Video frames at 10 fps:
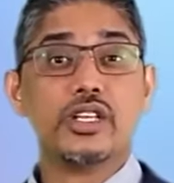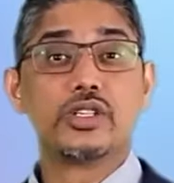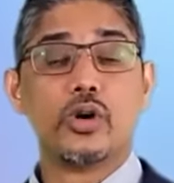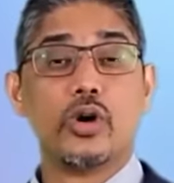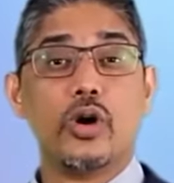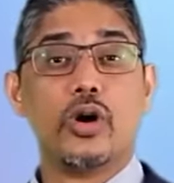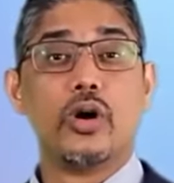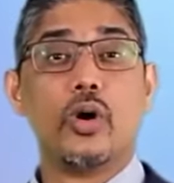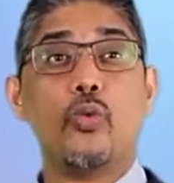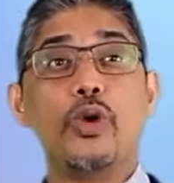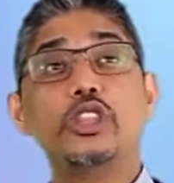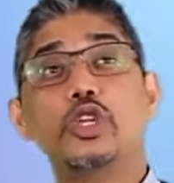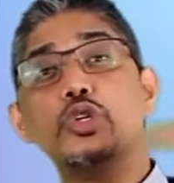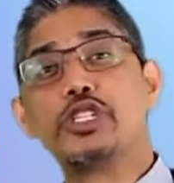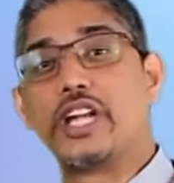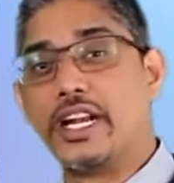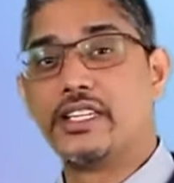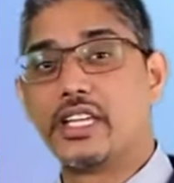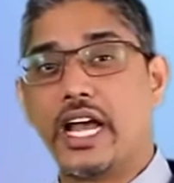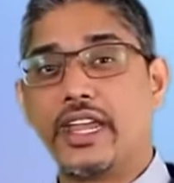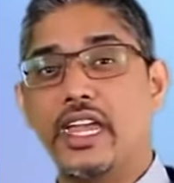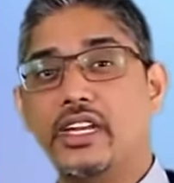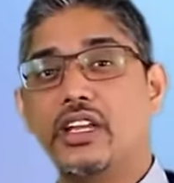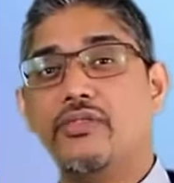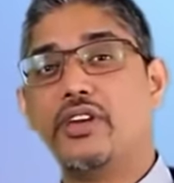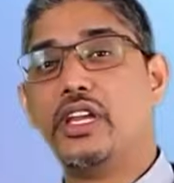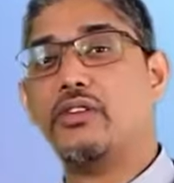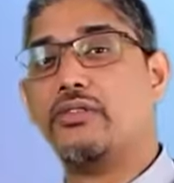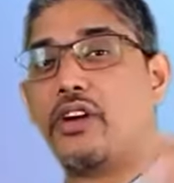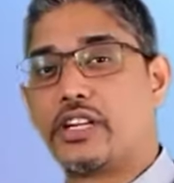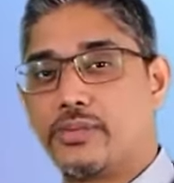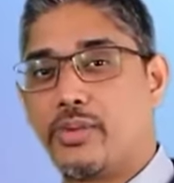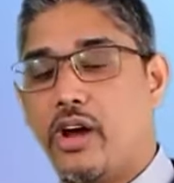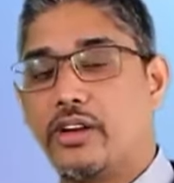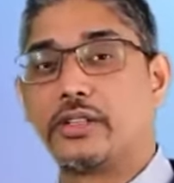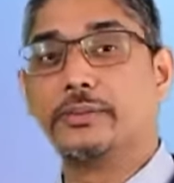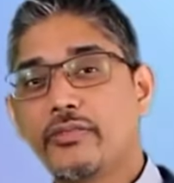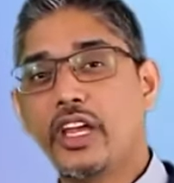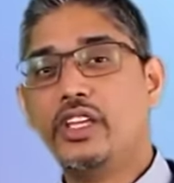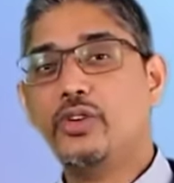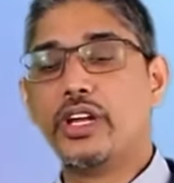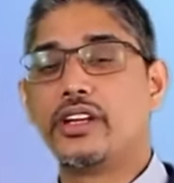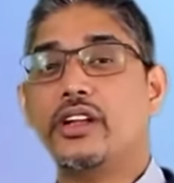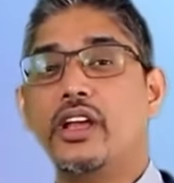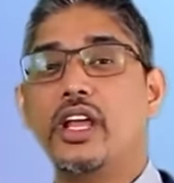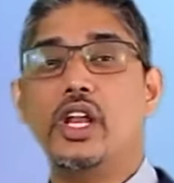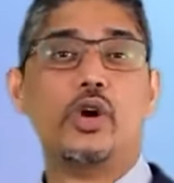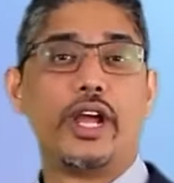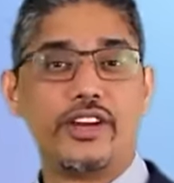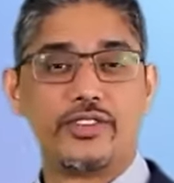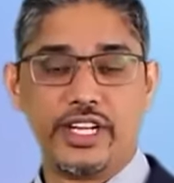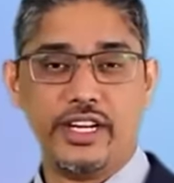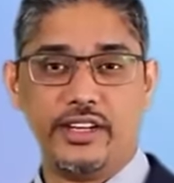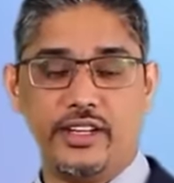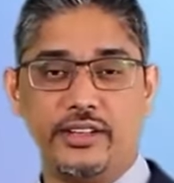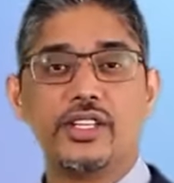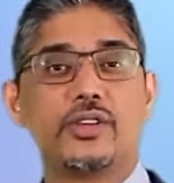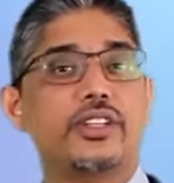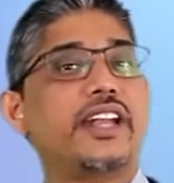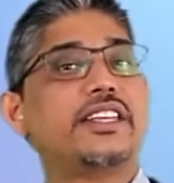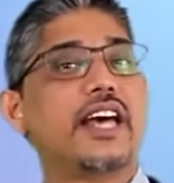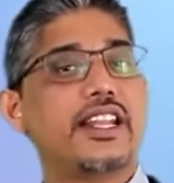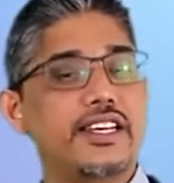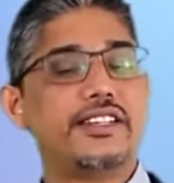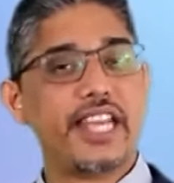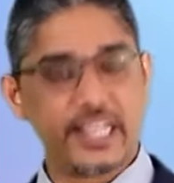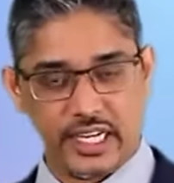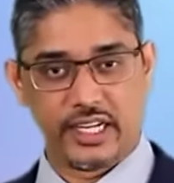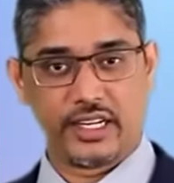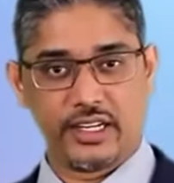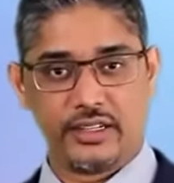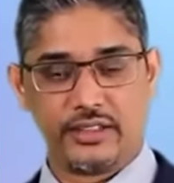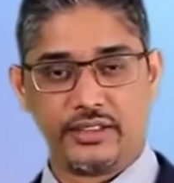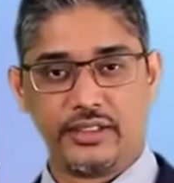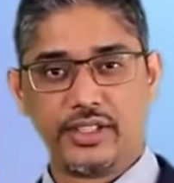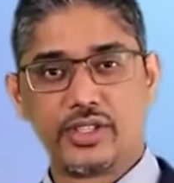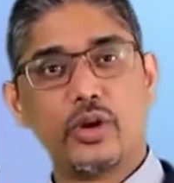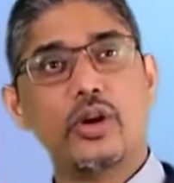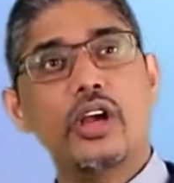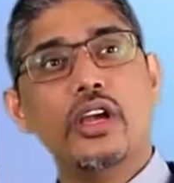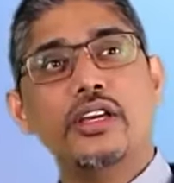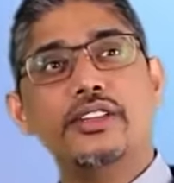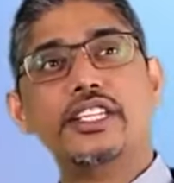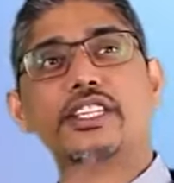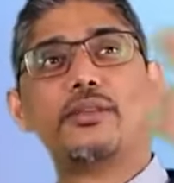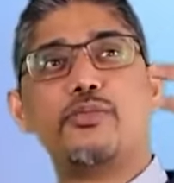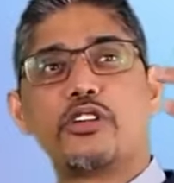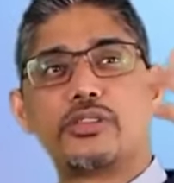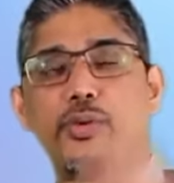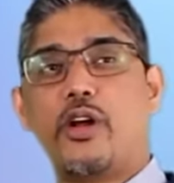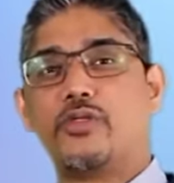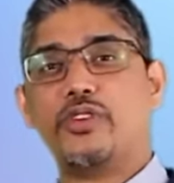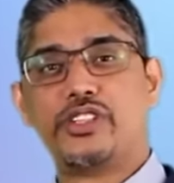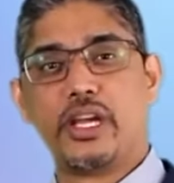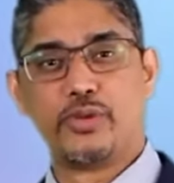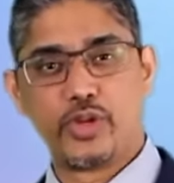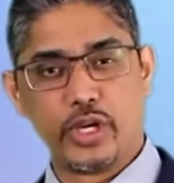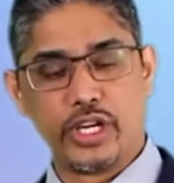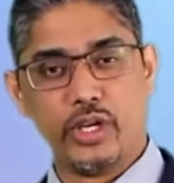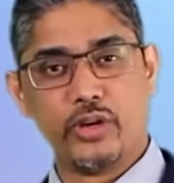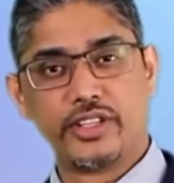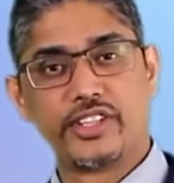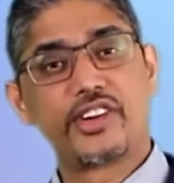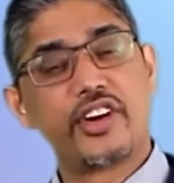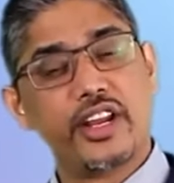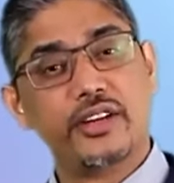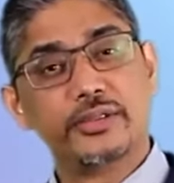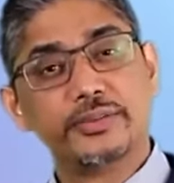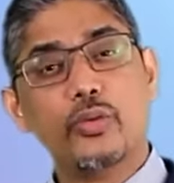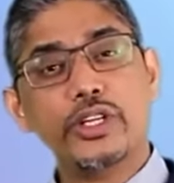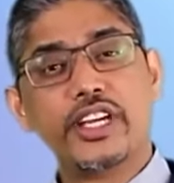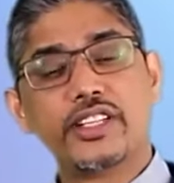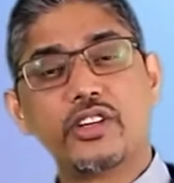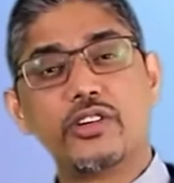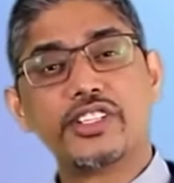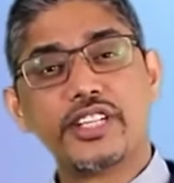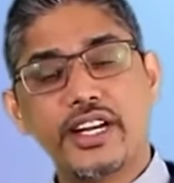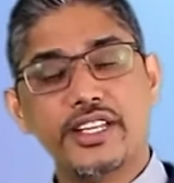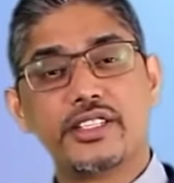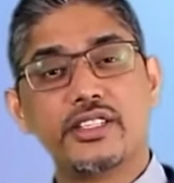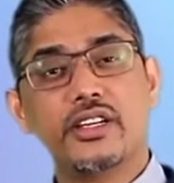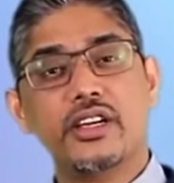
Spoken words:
So with those studies, again, if you give a forest plot, you get low heterogeneity. So that is another technique. So this is a box plot which I'm showing you on the screen, which has got studies